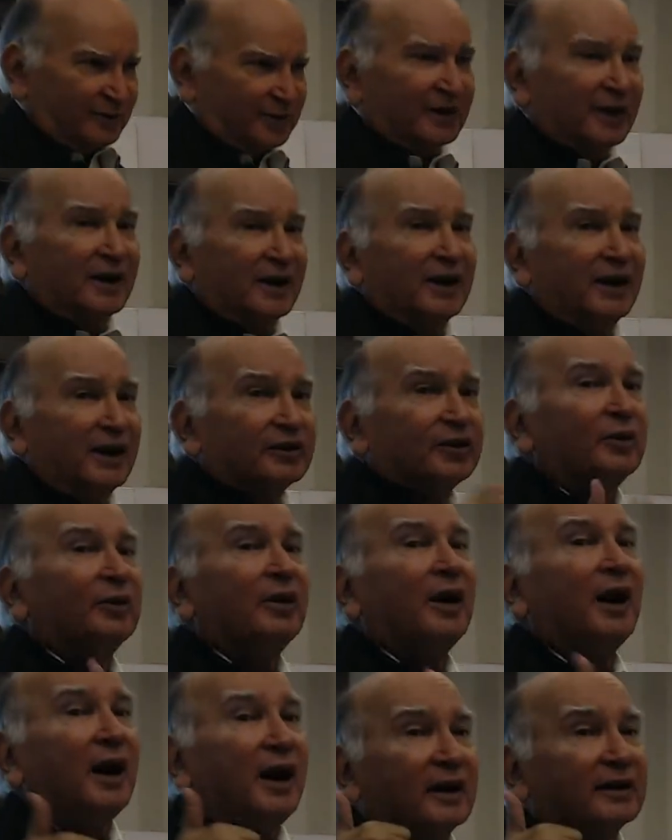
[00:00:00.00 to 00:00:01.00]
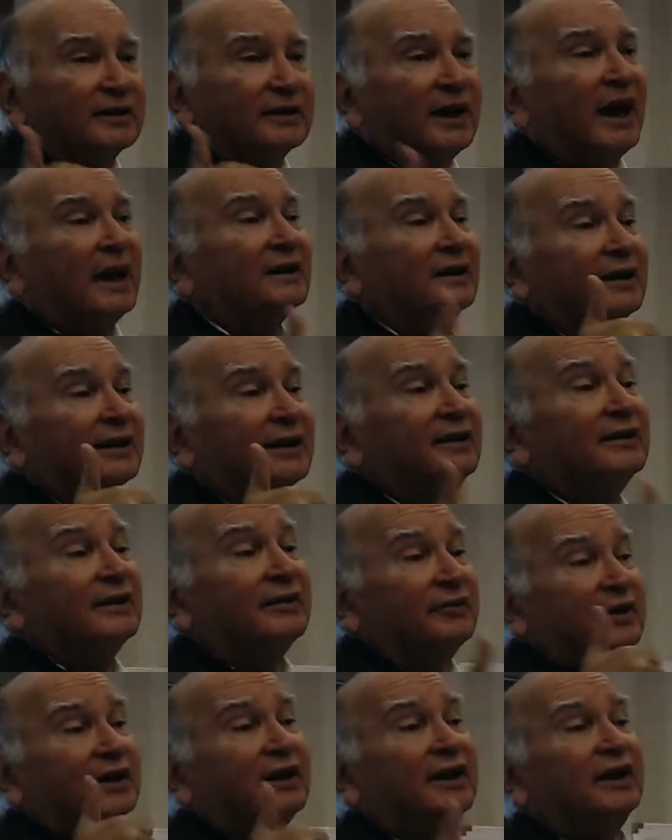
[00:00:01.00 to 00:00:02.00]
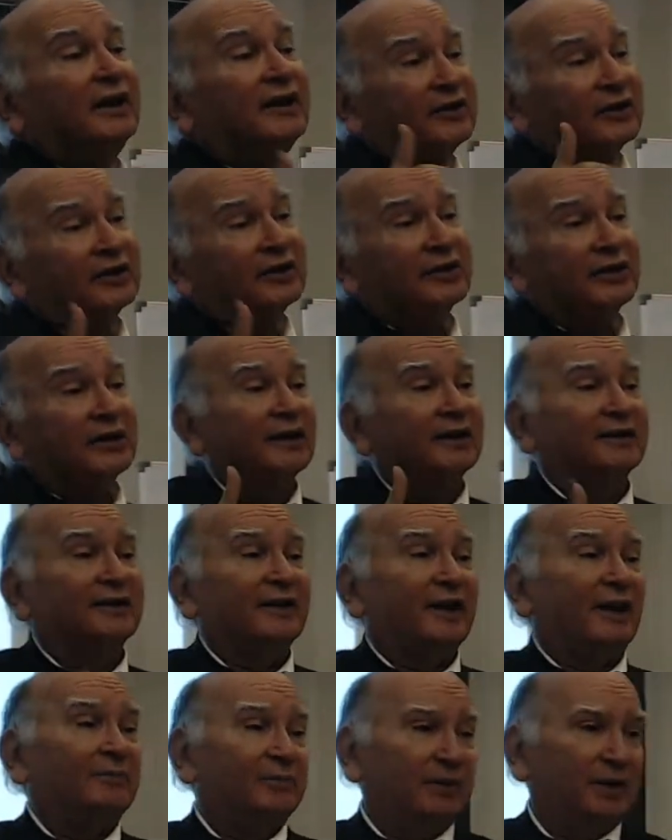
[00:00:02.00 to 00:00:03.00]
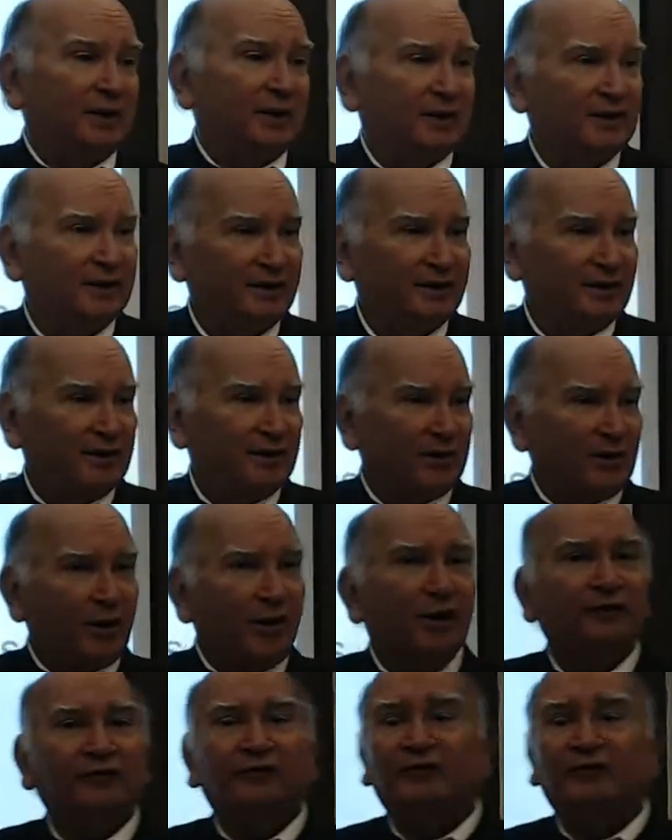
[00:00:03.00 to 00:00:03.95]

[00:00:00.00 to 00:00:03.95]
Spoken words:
So that is a very interesting example of